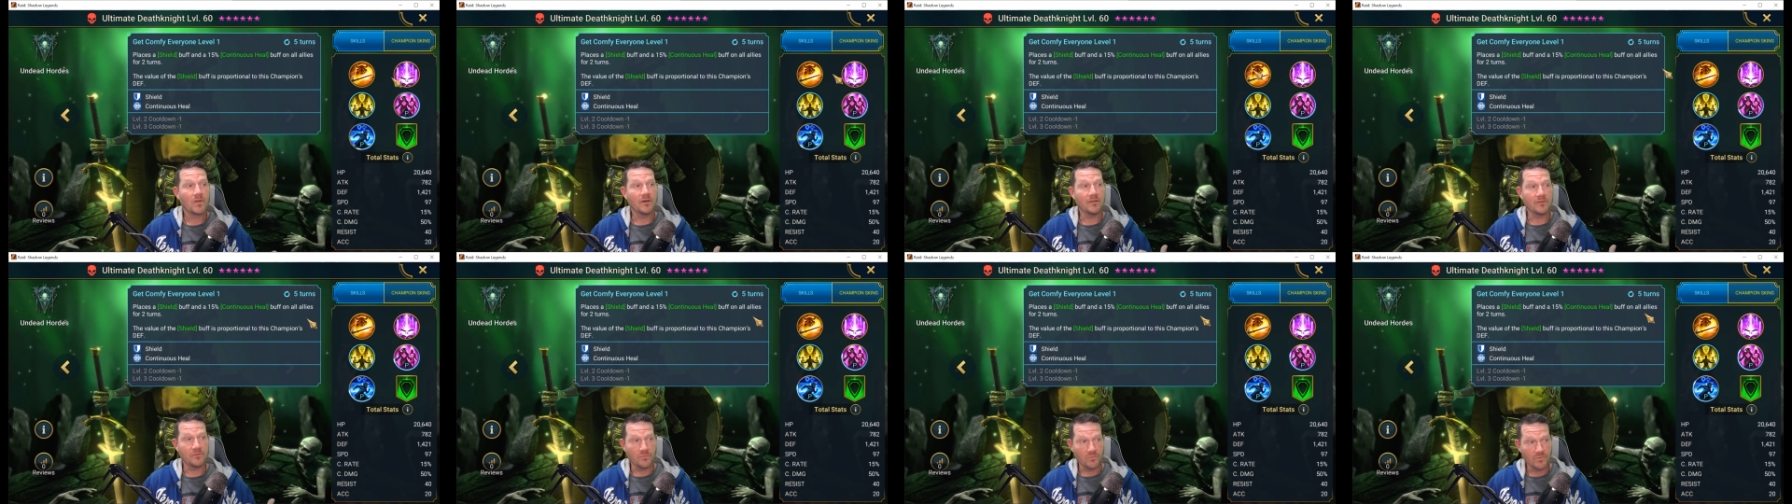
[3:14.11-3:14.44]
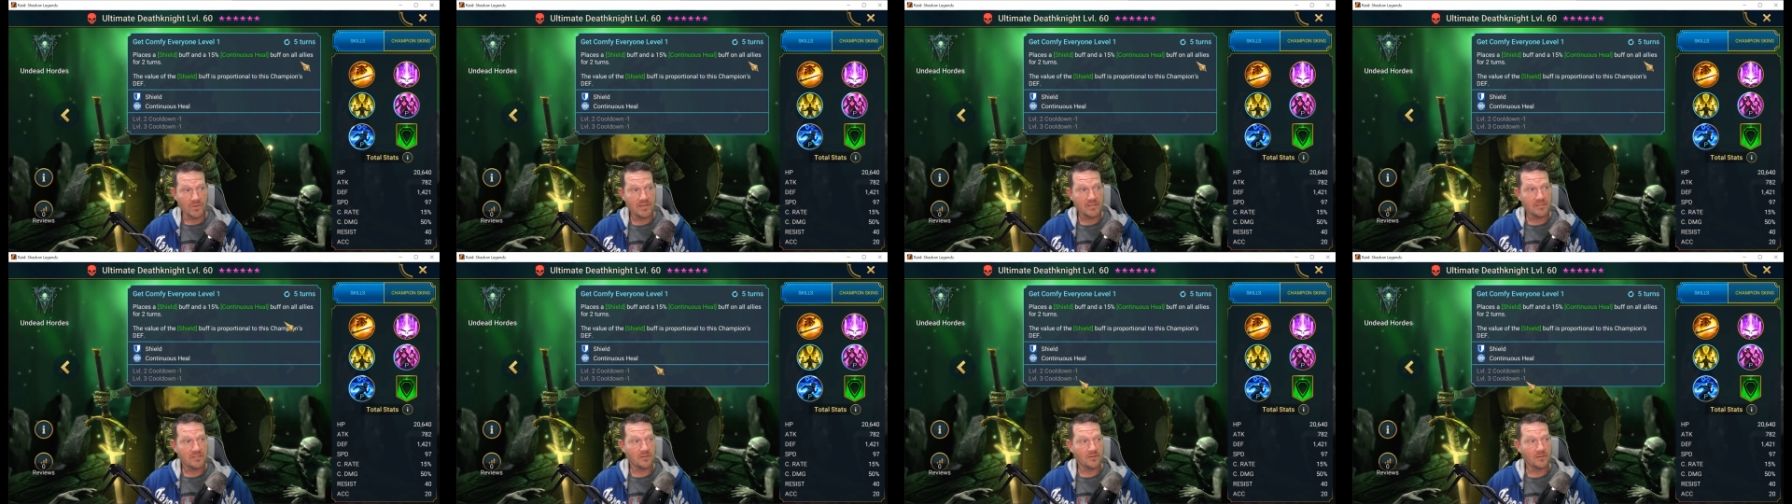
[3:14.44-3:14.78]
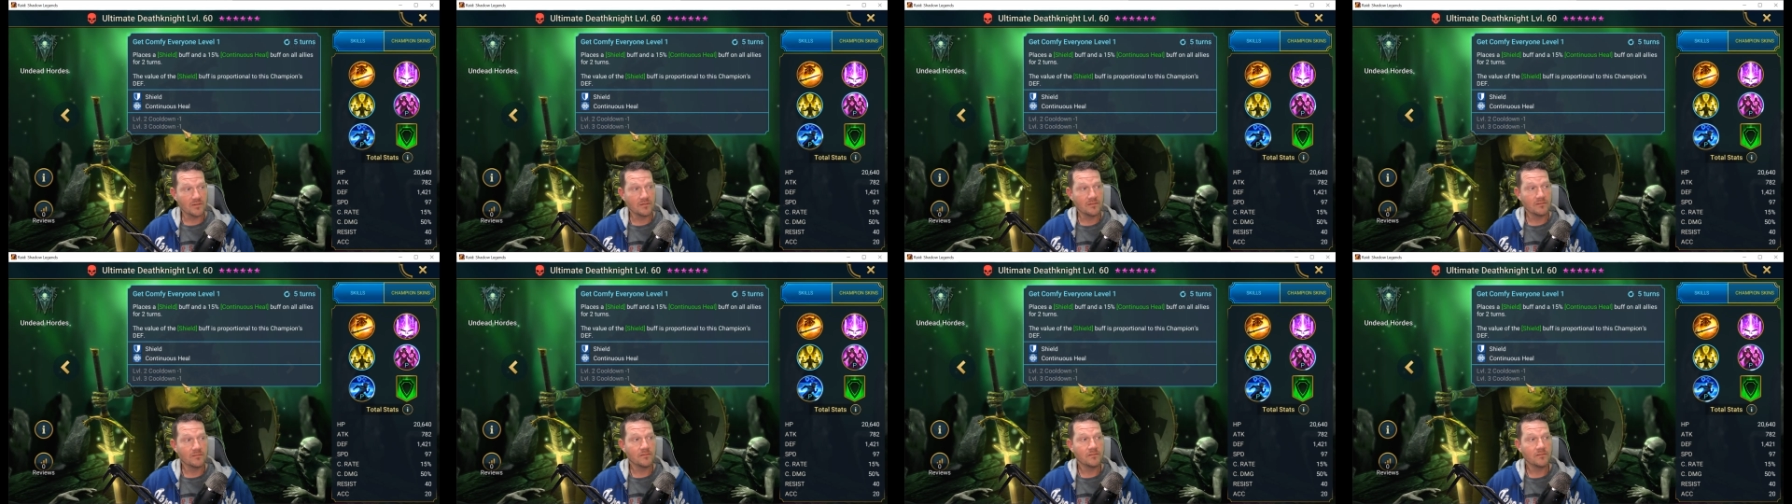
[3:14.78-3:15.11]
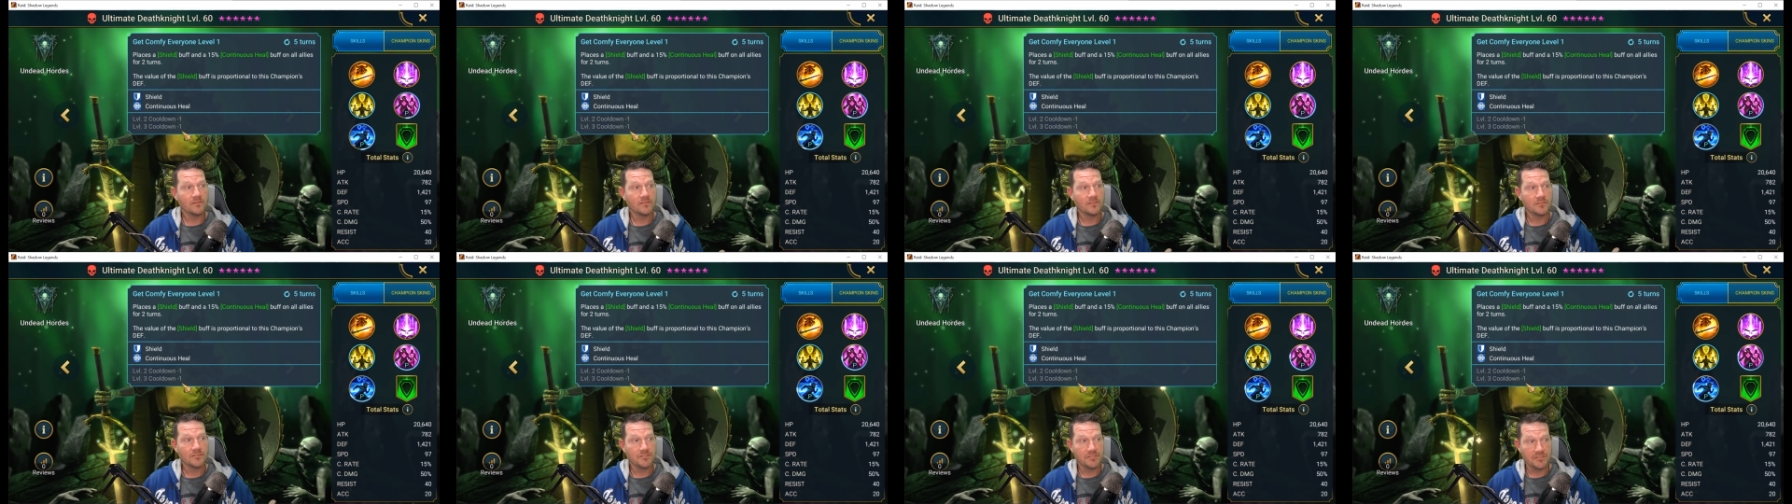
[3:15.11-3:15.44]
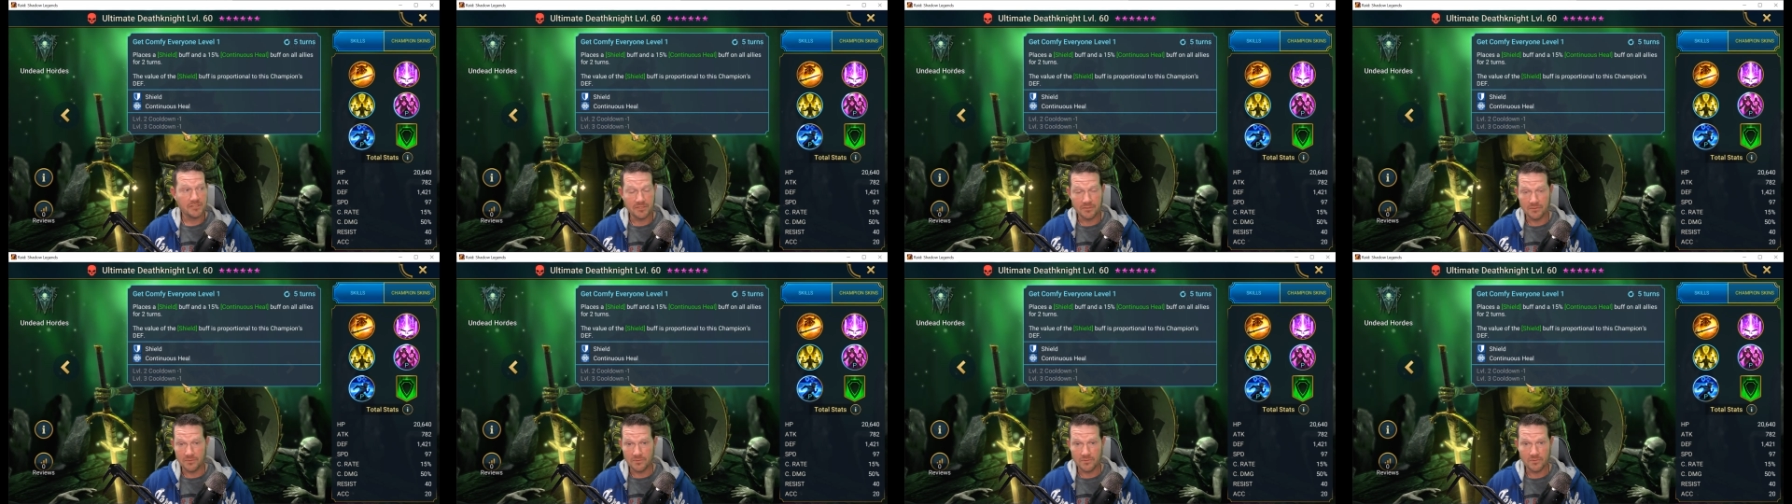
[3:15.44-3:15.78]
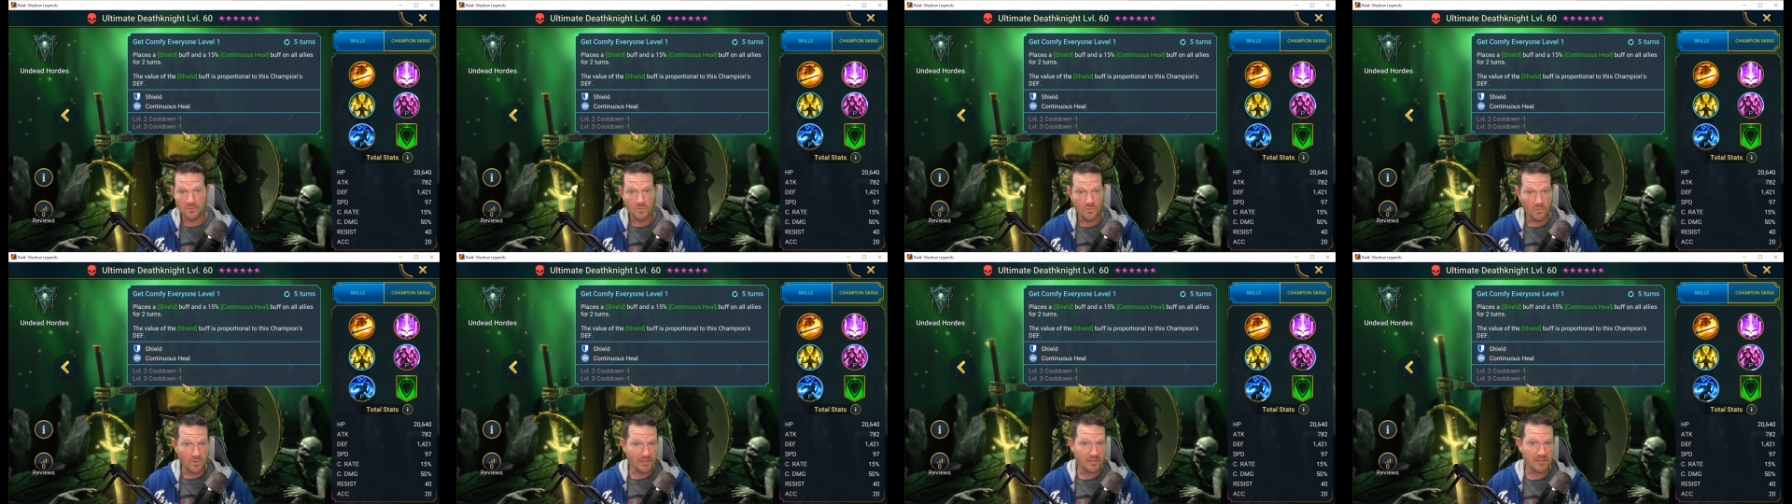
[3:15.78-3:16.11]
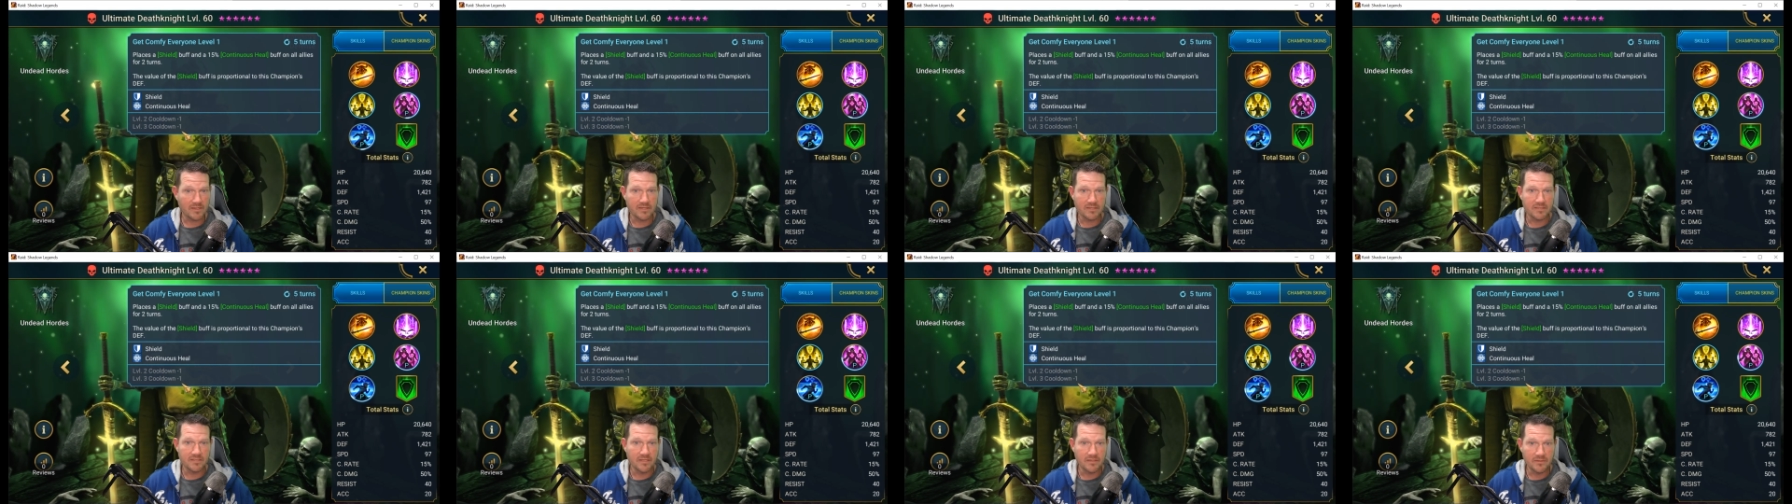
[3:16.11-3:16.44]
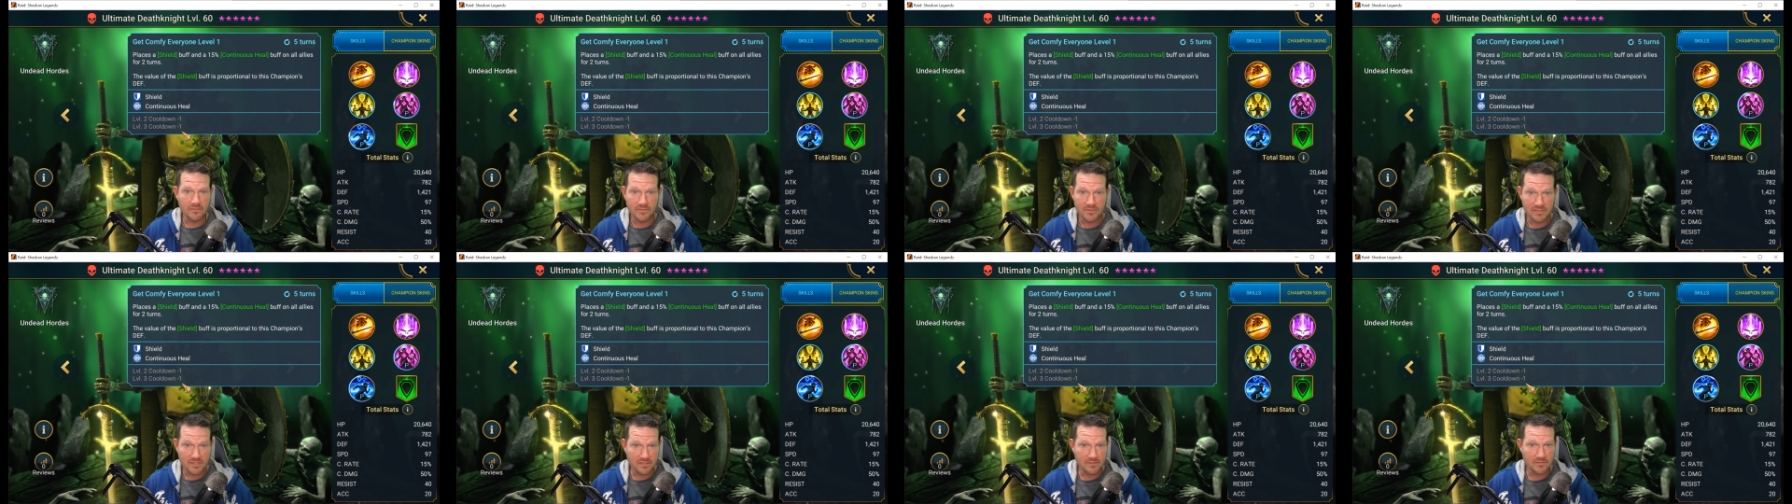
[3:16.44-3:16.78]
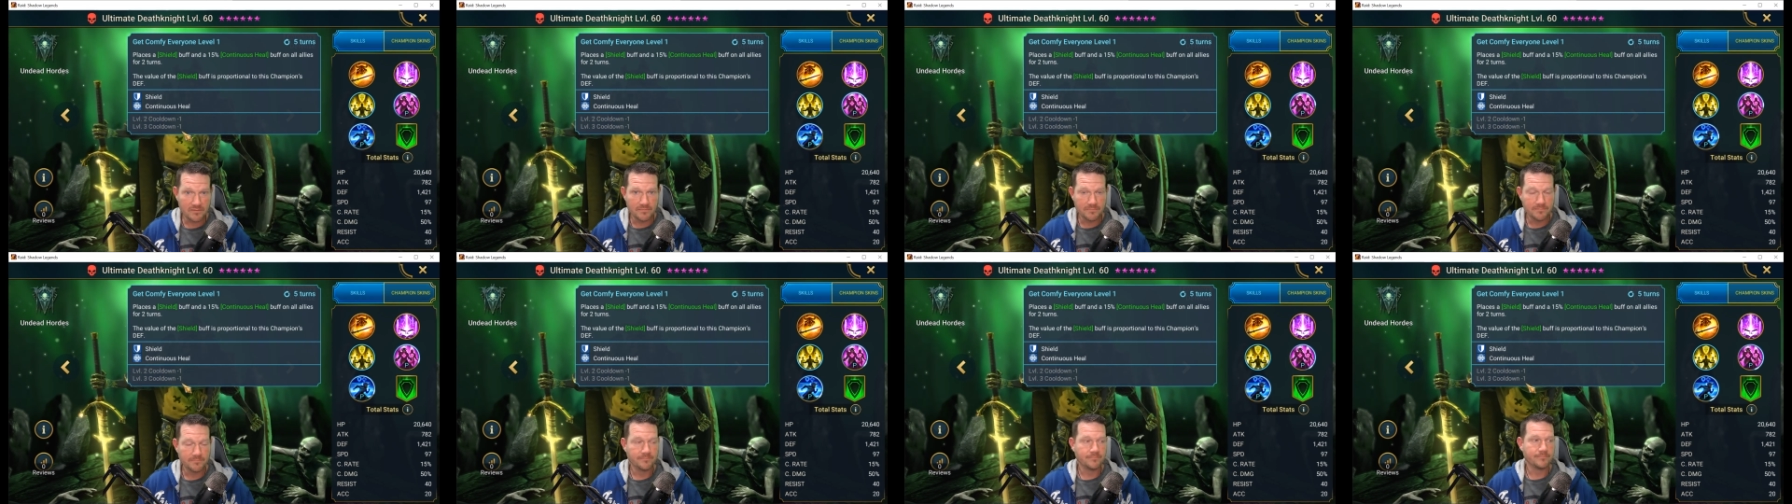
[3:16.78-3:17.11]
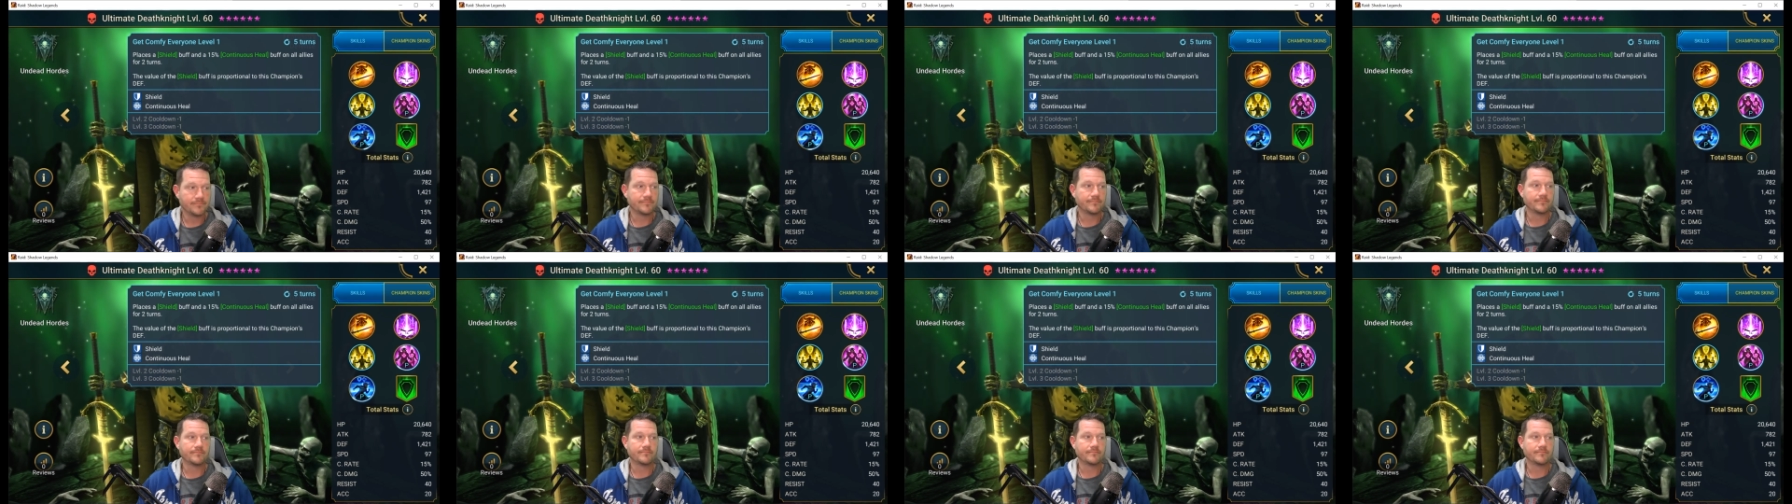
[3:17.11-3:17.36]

A three turn shield with a continuous heal?